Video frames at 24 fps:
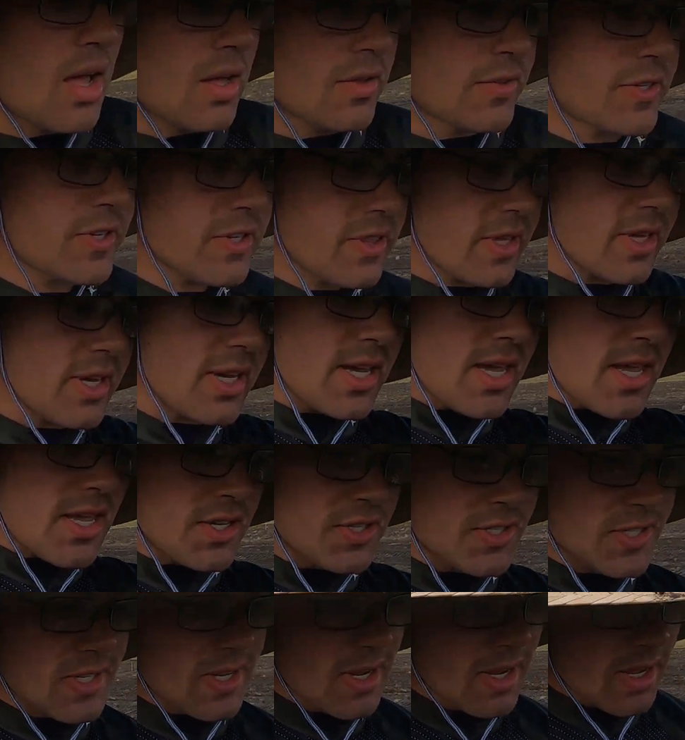to the
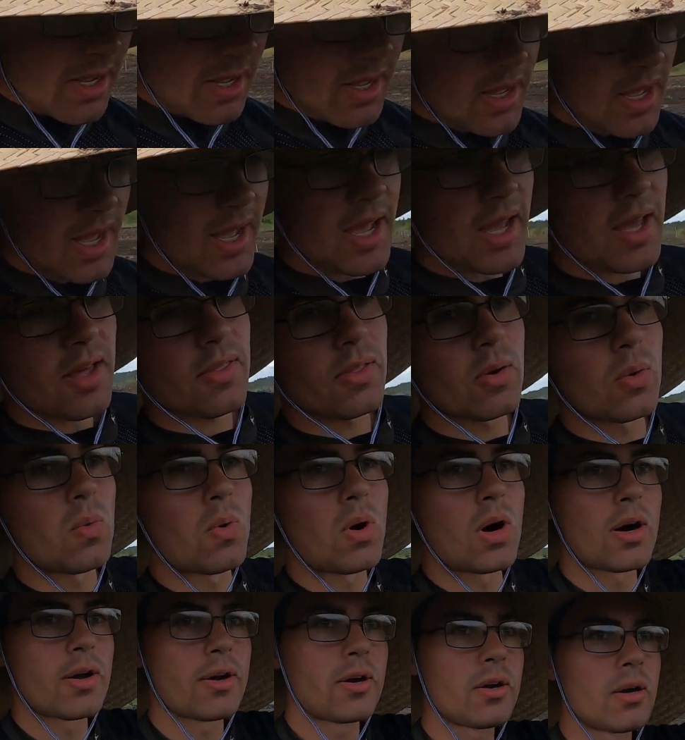east, and the
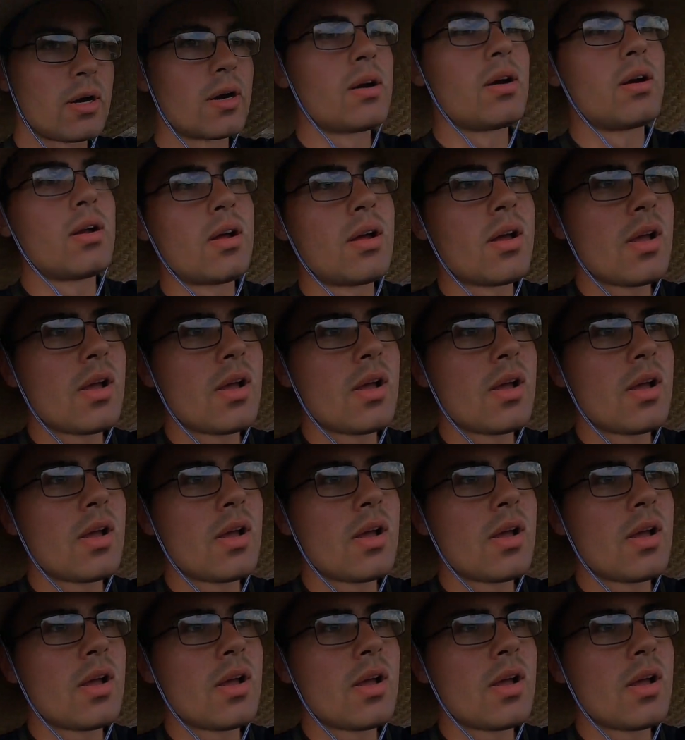water